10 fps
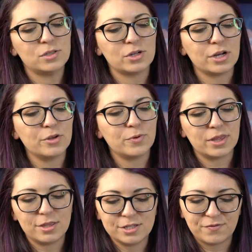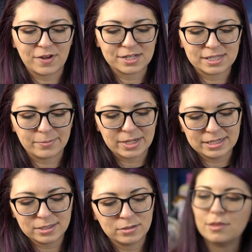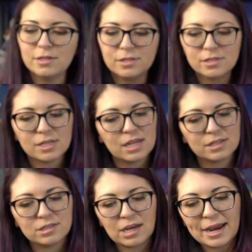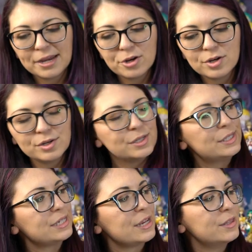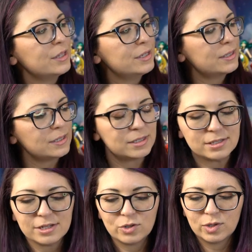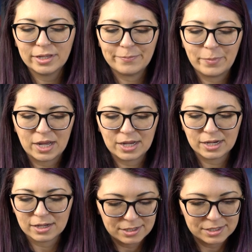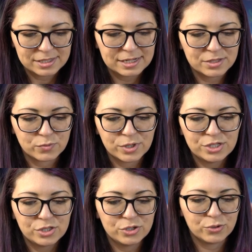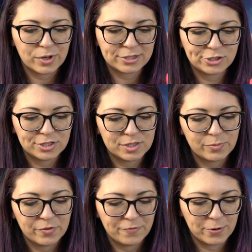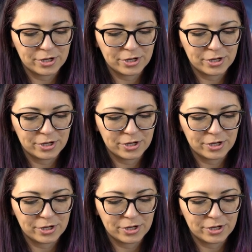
starting with this fancy bit. This is a Tiger stainless steel mug. It says read the directions before